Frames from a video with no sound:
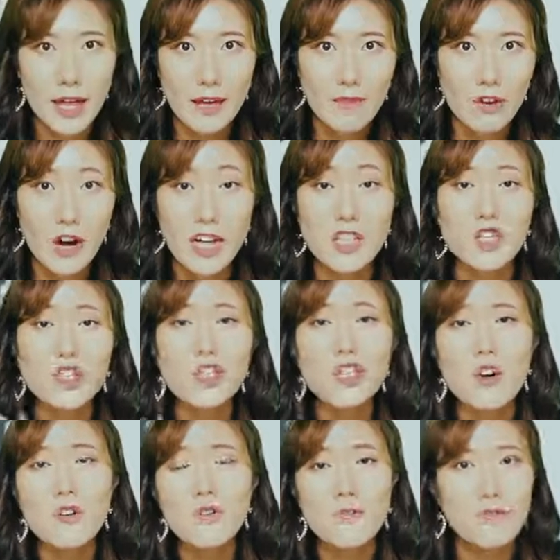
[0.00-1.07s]
flavor and
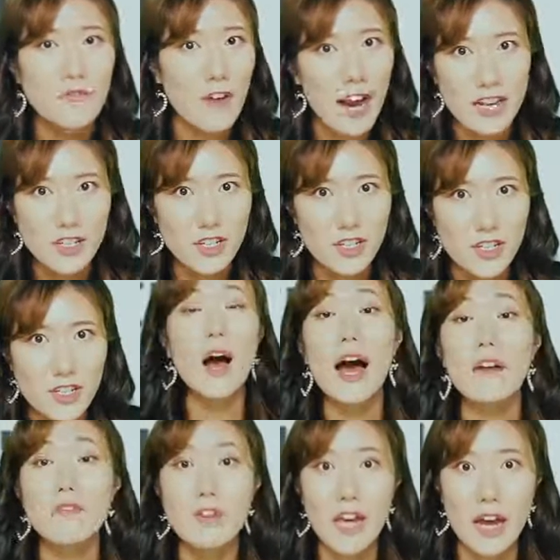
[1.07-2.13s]
so fresh.
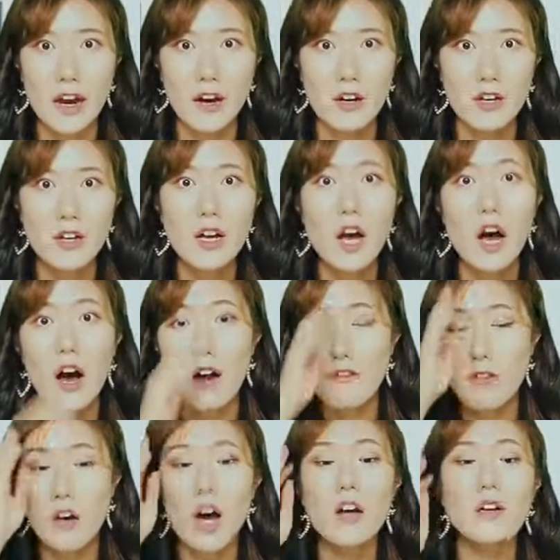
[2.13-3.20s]
Avocare
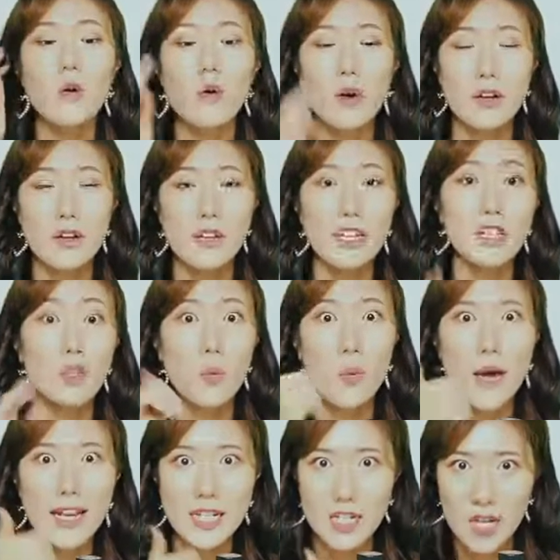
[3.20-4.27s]
avocado oil is the
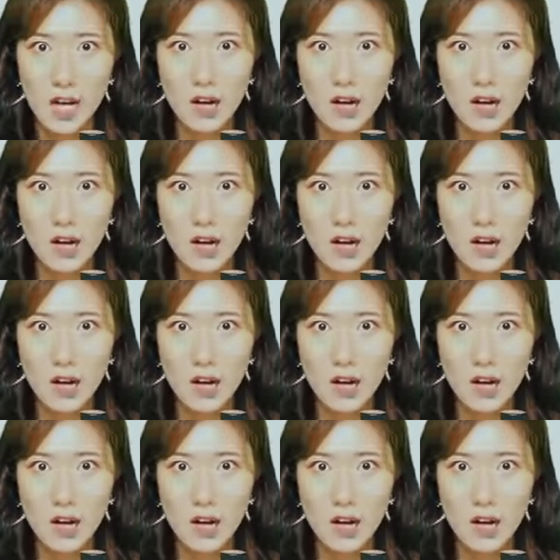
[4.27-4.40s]
way to